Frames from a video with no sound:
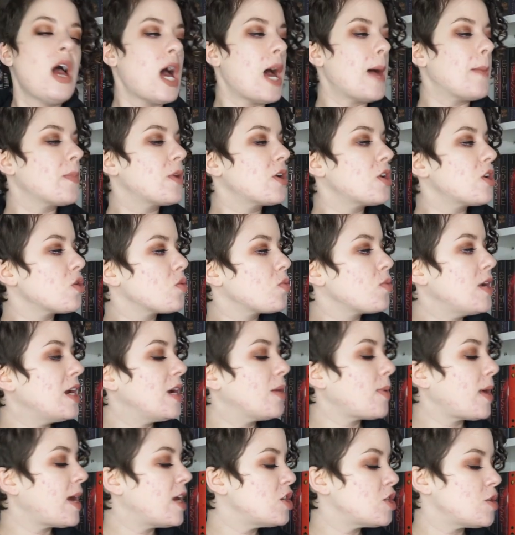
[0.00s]
I'm gonna
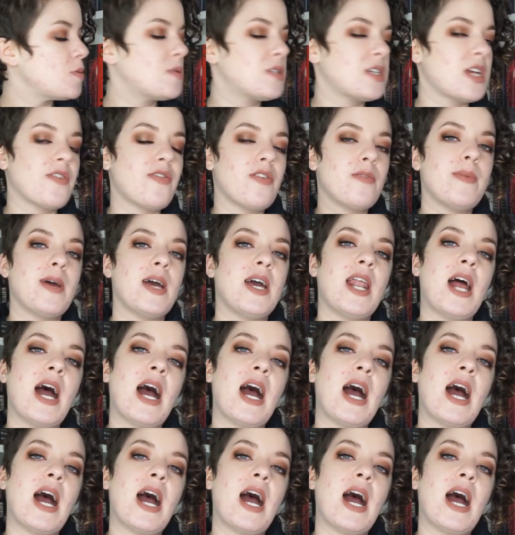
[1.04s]
rearrange some stuff a bit.